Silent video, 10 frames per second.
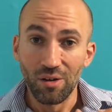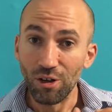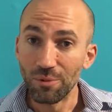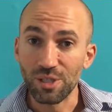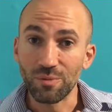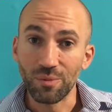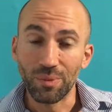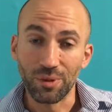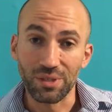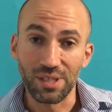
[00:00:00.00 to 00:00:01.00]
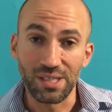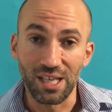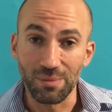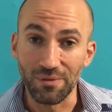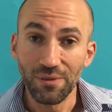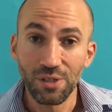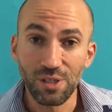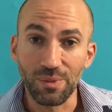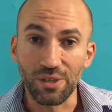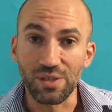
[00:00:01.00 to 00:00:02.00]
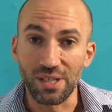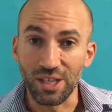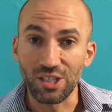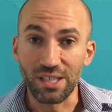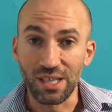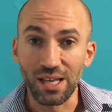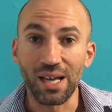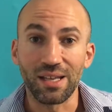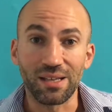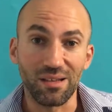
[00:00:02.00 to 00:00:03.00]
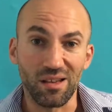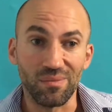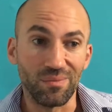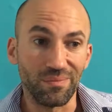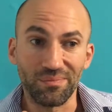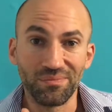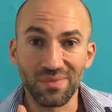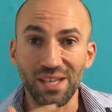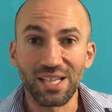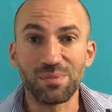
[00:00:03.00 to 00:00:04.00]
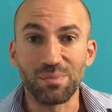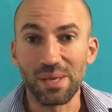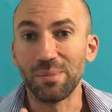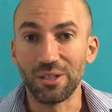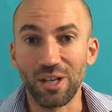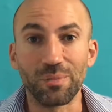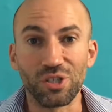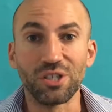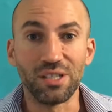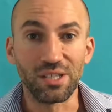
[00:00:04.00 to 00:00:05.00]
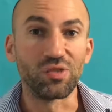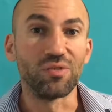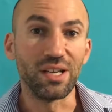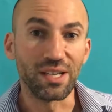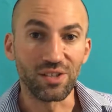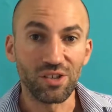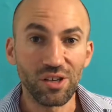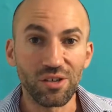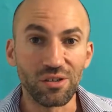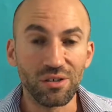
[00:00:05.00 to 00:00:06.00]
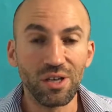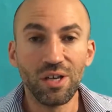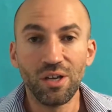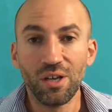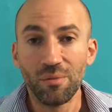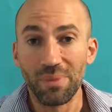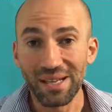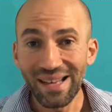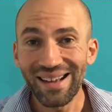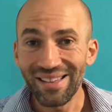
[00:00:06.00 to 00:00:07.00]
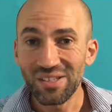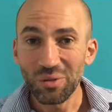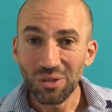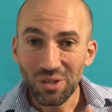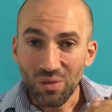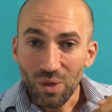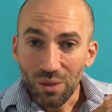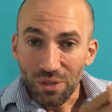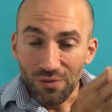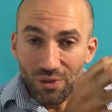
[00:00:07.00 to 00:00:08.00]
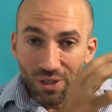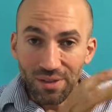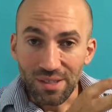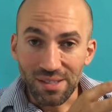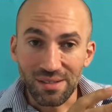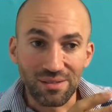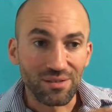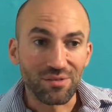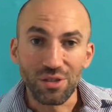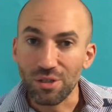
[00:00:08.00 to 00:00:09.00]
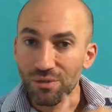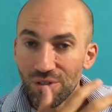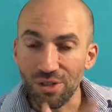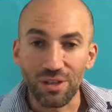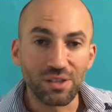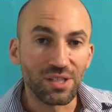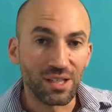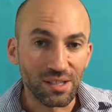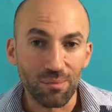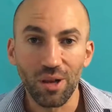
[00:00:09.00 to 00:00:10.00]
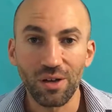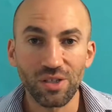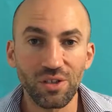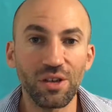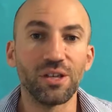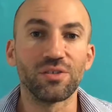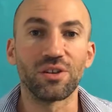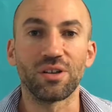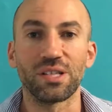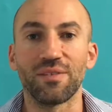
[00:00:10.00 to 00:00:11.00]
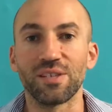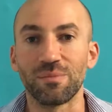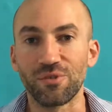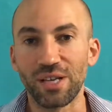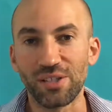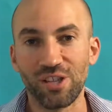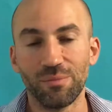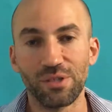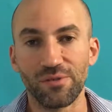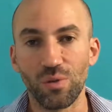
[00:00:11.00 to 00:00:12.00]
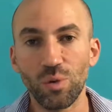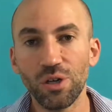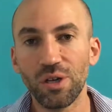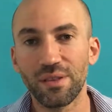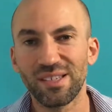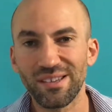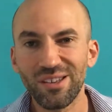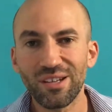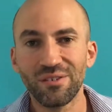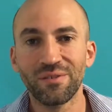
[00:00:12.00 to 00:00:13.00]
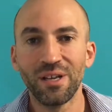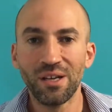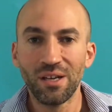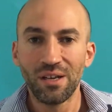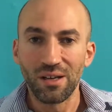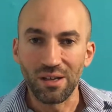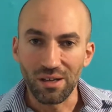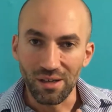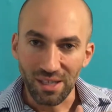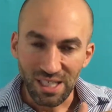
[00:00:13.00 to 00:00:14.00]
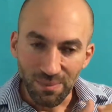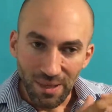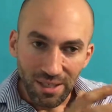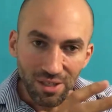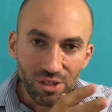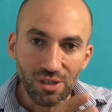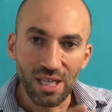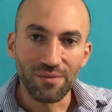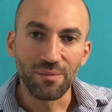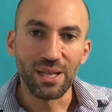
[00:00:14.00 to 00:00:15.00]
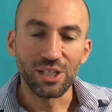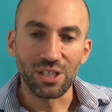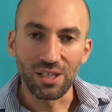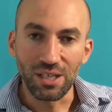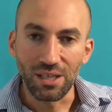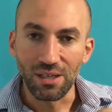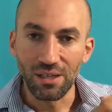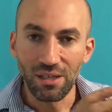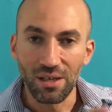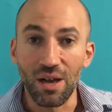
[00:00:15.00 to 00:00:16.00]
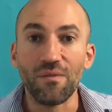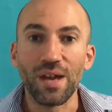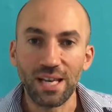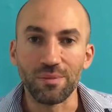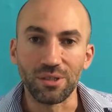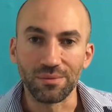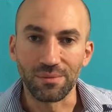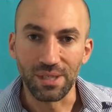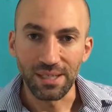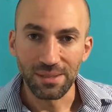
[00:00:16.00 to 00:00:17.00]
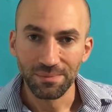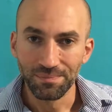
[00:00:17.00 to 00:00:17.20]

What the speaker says: almost more important to set up at first, because it actually gets people an opportunity to really get to know you. But now that's all good and well when you've got this, you've started to get some blogs going, you've started to have some great examples of your work. There's a lot of explanatory information here available, right?